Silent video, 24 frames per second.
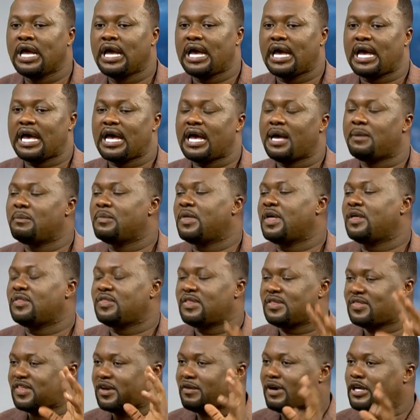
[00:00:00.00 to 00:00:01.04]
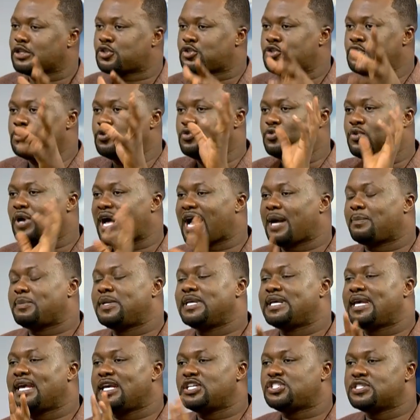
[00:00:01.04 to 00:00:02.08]
there are two
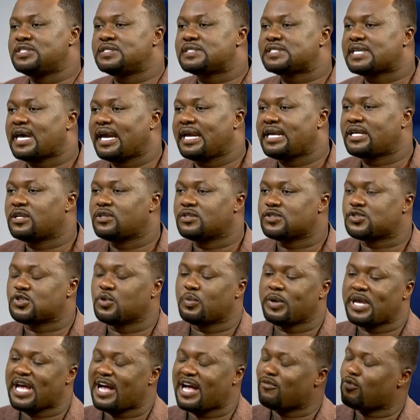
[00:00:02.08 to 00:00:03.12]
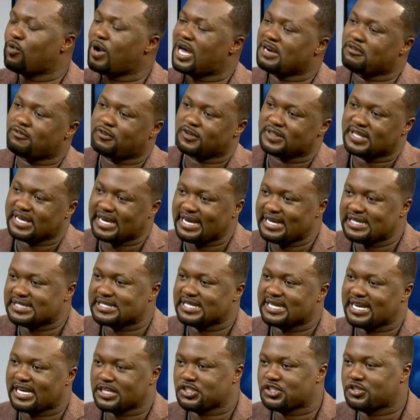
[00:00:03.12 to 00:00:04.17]
application cycles. So we have one for the
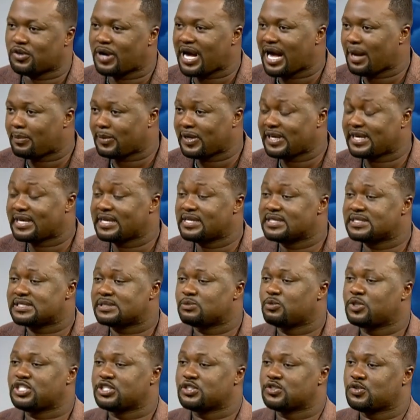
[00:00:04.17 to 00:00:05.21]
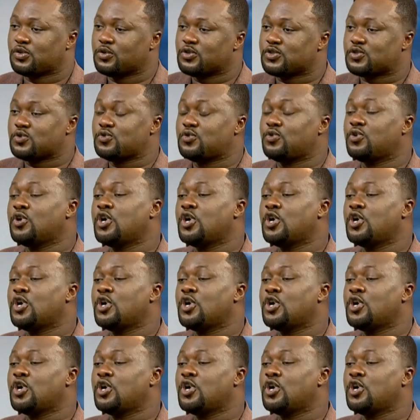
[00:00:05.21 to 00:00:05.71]
international applicants, which is those who